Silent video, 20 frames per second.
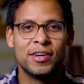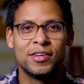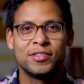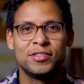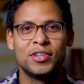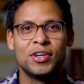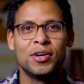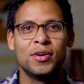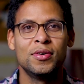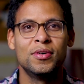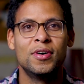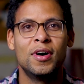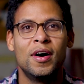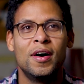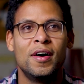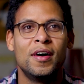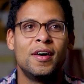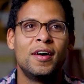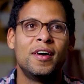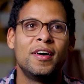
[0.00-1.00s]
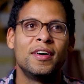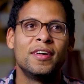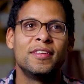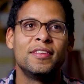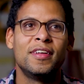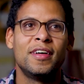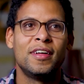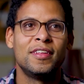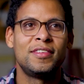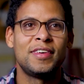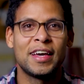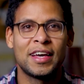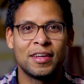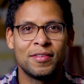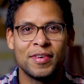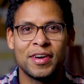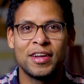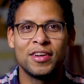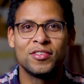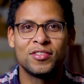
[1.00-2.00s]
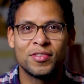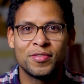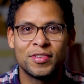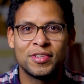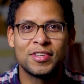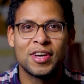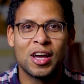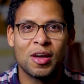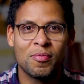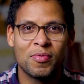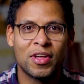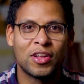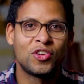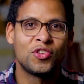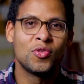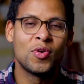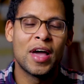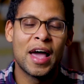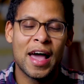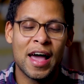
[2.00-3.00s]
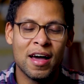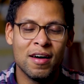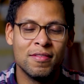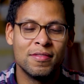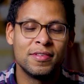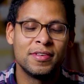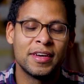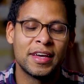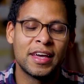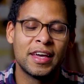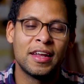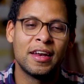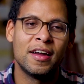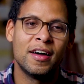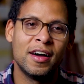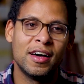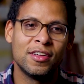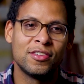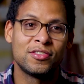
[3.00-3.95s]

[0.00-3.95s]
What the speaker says: So take advantage of the time that you have and